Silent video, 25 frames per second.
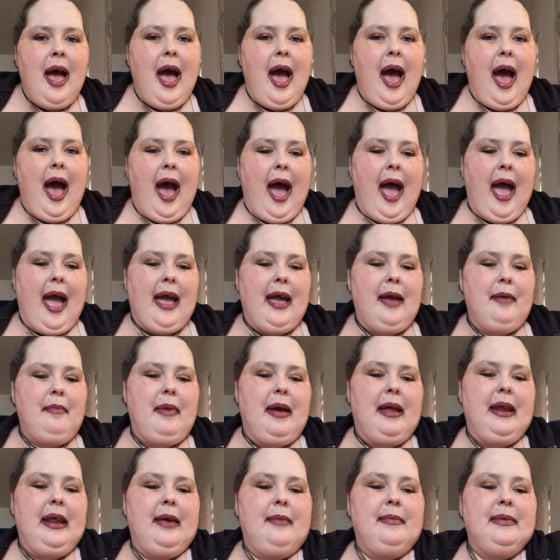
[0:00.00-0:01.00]
Hi,
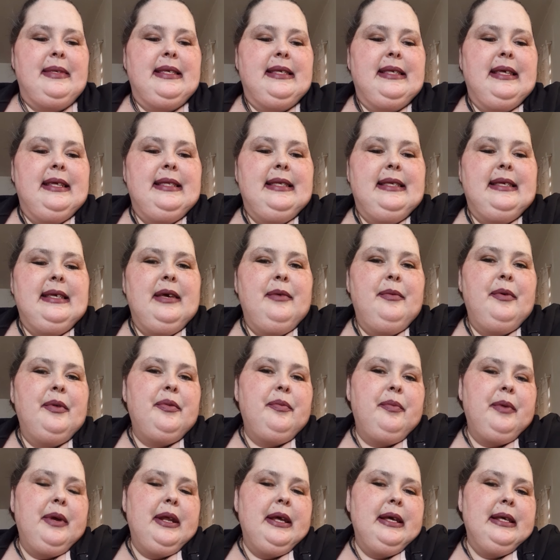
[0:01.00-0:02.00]
my name is Lindsay
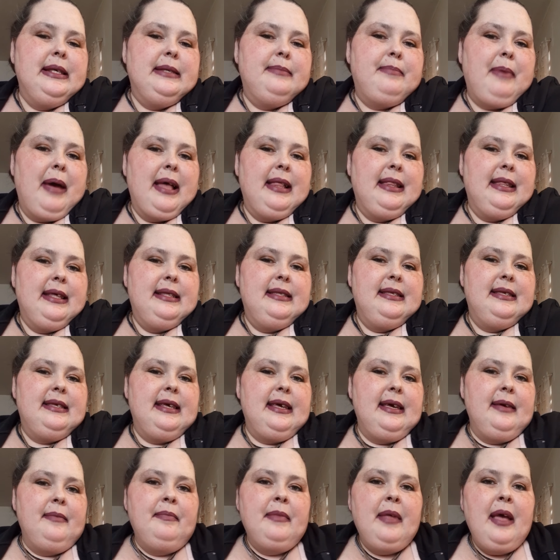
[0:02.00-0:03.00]
with Readings by
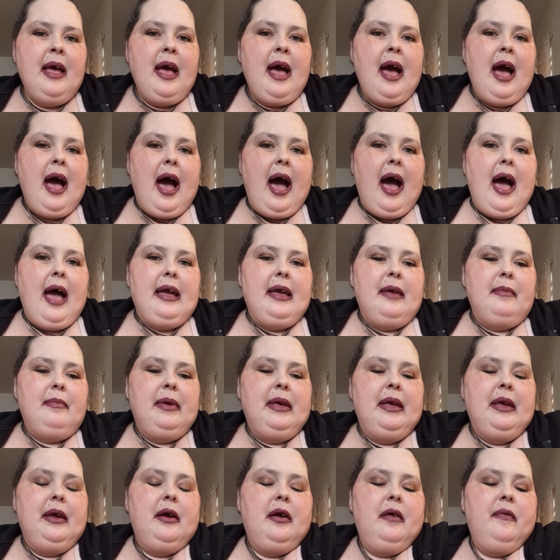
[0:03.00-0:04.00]
Lindsay. I am
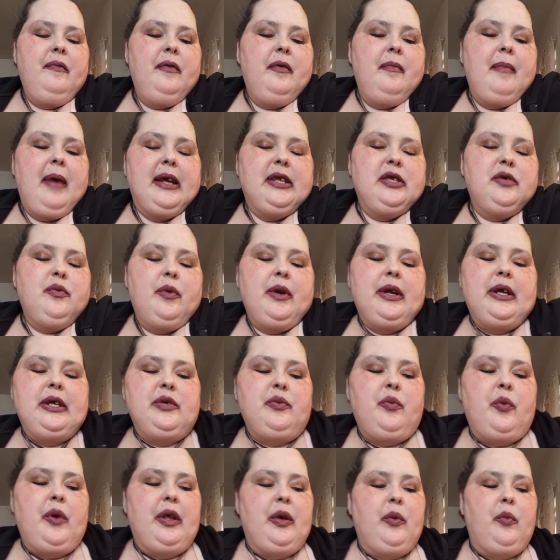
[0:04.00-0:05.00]
here for my
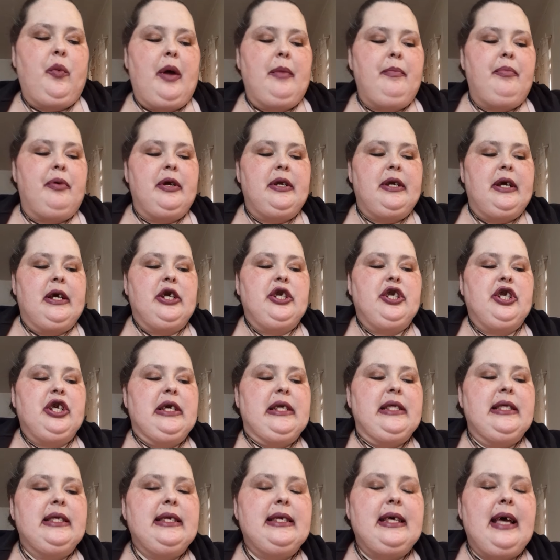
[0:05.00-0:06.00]
2021
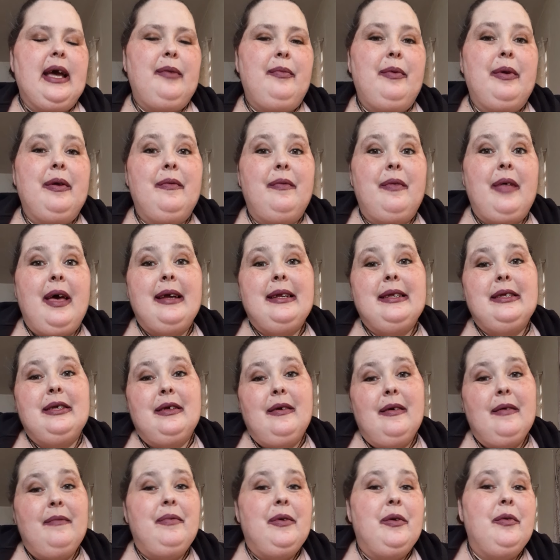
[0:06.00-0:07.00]
predictions. I would have liked to,
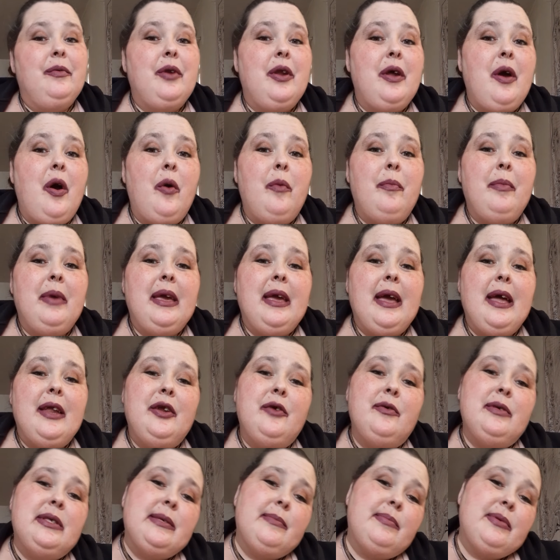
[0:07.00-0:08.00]
if you know me and
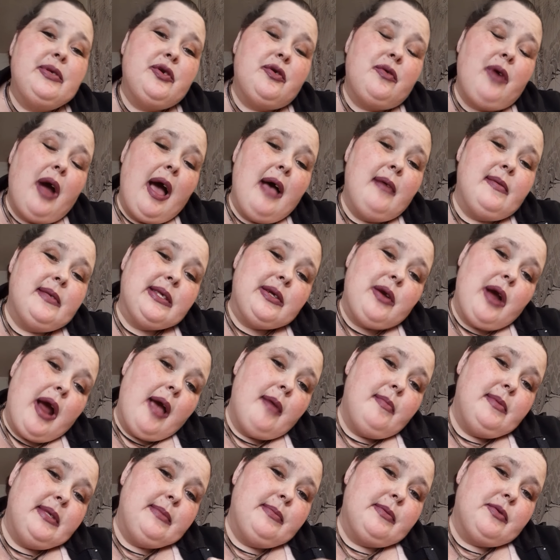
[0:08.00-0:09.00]
you subscribe
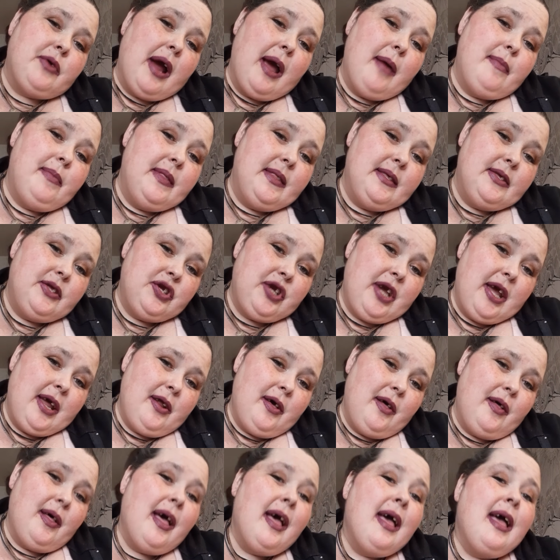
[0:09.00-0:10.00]
to this
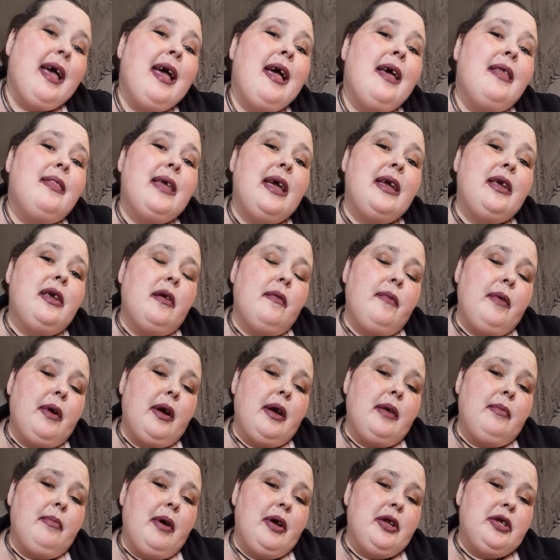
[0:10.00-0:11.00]
channel, thank you
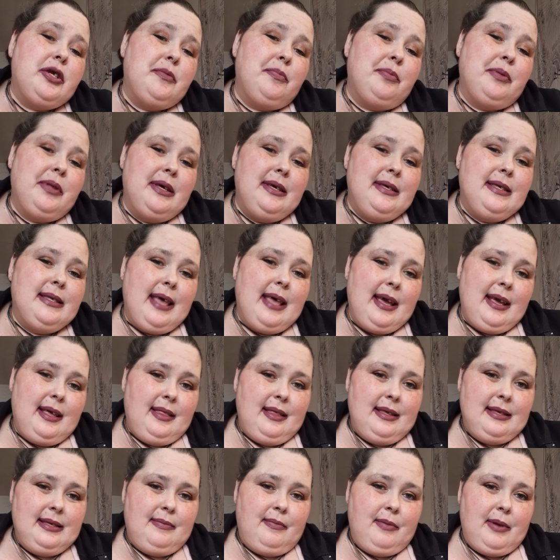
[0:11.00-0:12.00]
very much. Please like
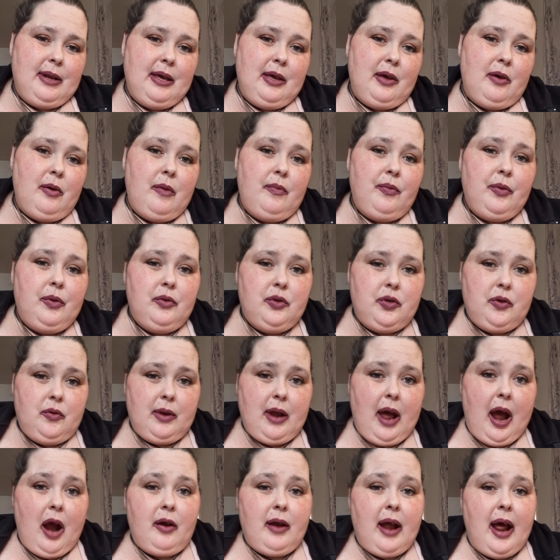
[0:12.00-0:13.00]
this video. If
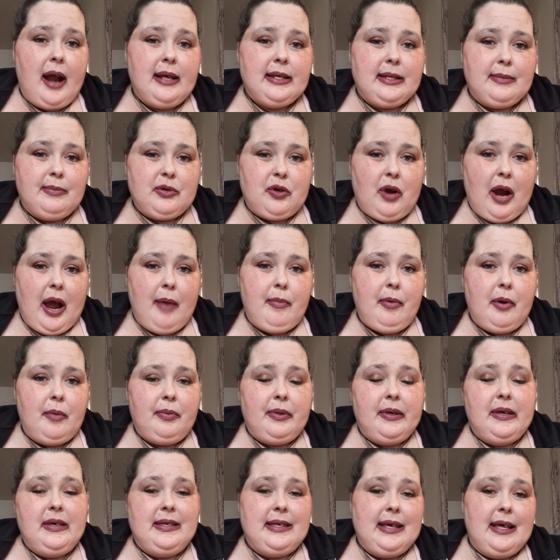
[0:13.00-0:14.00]
you are not a subscriber,
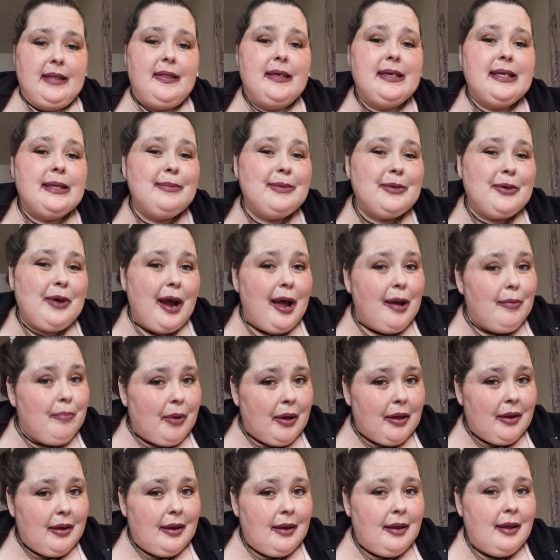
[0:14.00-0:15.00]
please hit the subscribe
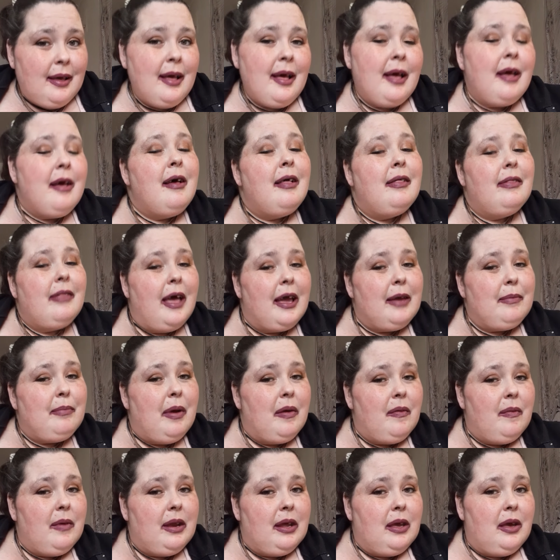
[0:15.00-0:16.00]
button, like
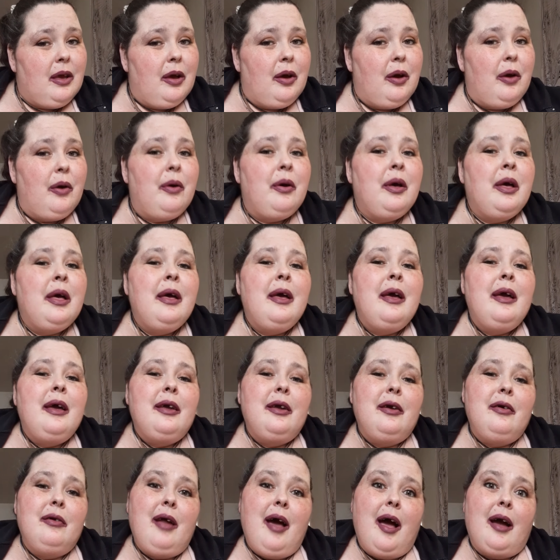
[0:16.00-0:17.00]
my video.
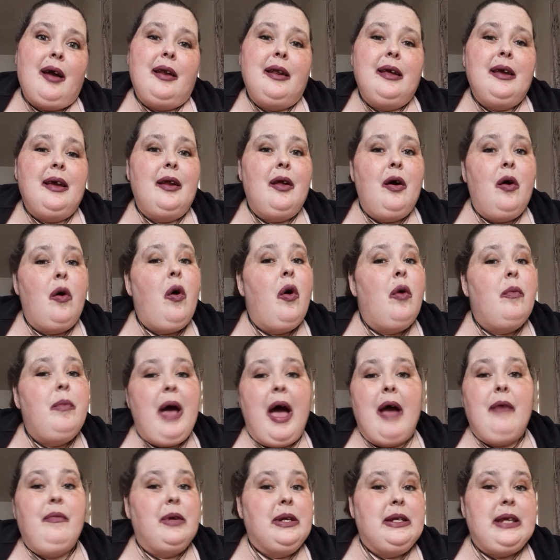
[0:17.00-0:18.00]
You're not going to get a whole
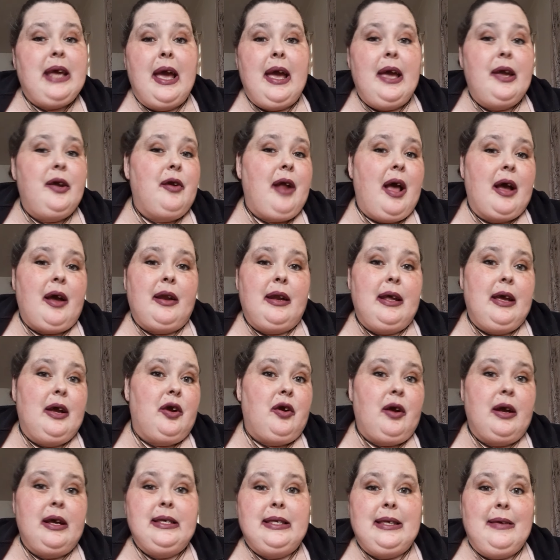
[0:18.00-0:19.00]
every day. You're not going to
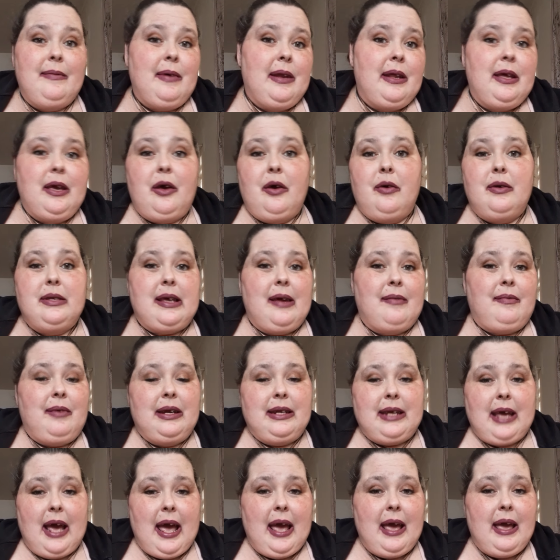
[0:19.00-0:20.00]
get crazy videos
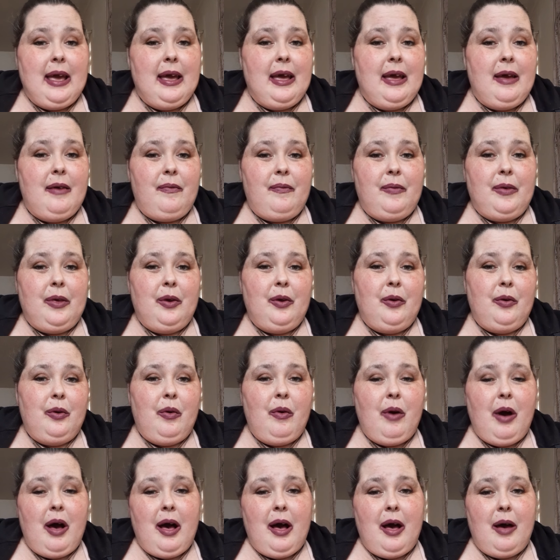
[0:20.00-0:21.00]
every day if
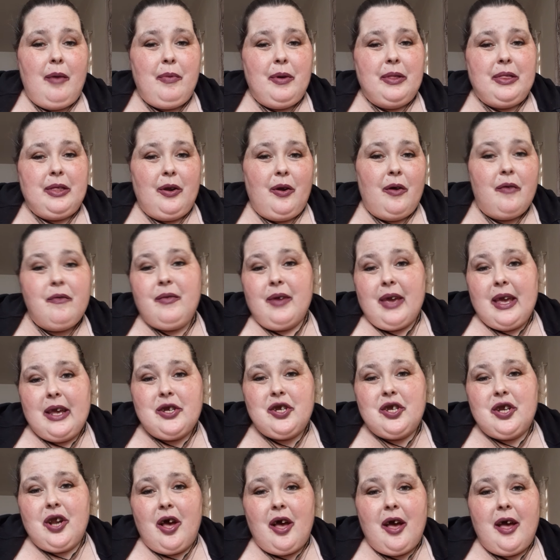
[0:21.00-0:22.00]
you put the
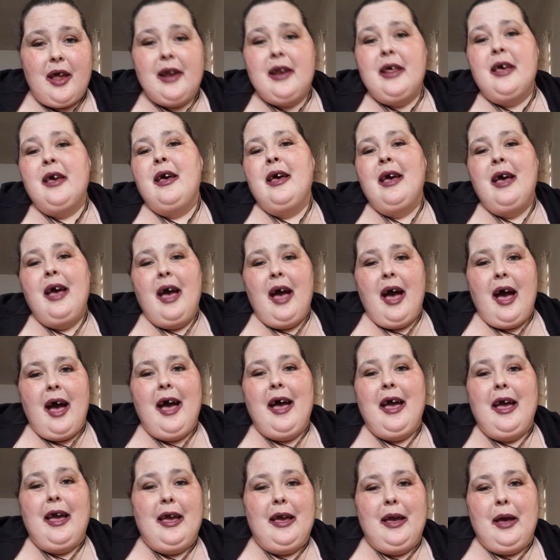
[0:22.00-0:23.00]
notification on.
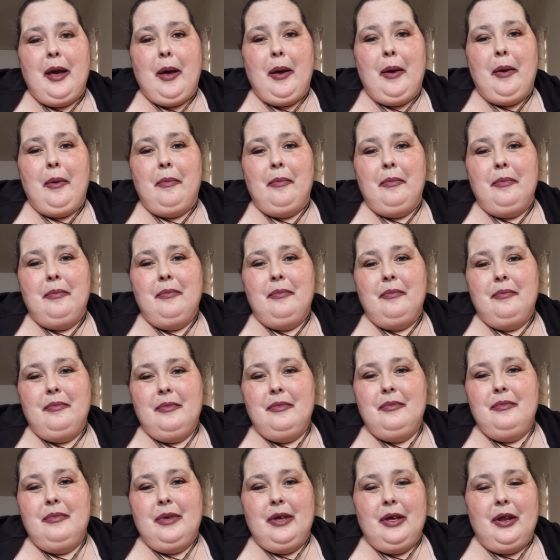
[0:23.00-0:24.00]

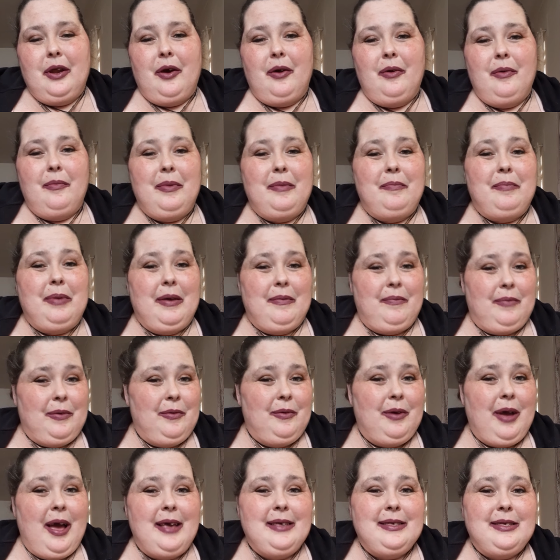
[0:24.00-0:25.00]
But if
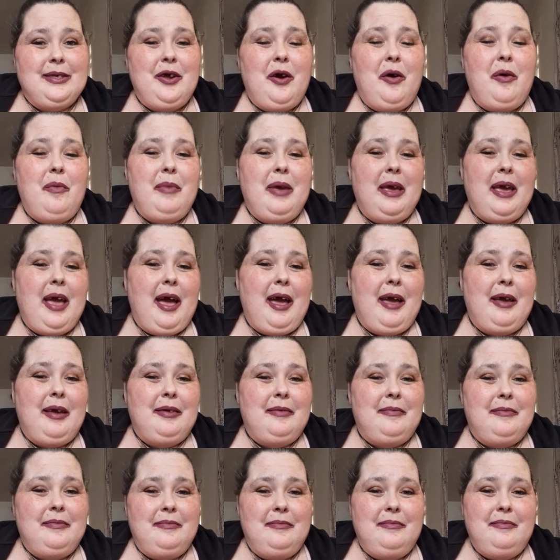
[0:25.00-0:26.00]
you guys know me,
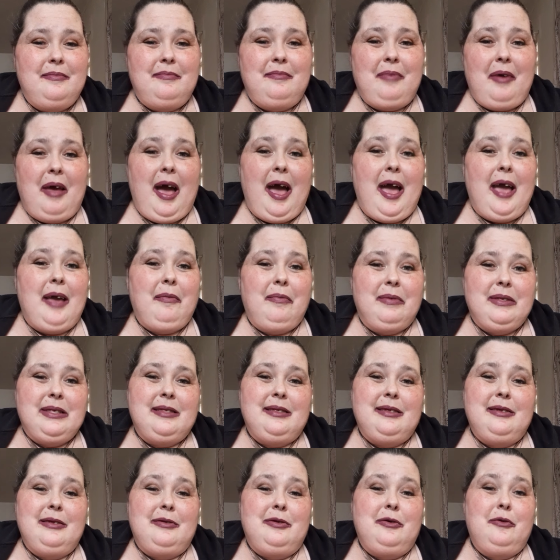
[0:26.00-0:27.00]
I
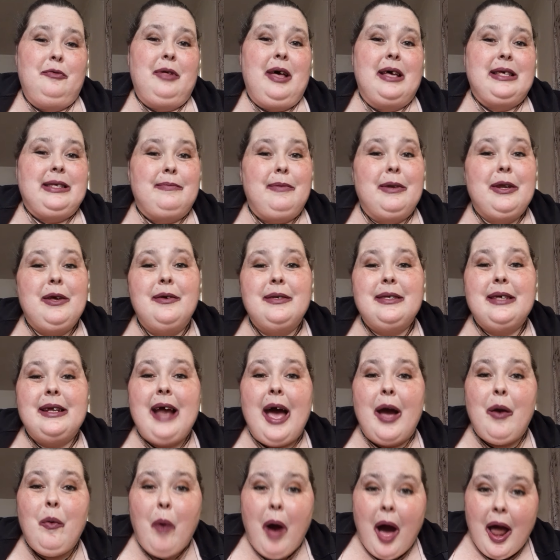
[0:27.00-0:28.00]
do less videos than
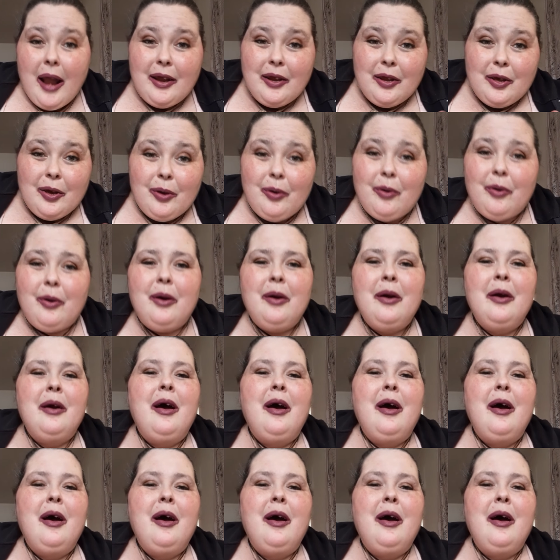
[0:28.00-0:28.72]
I want to do.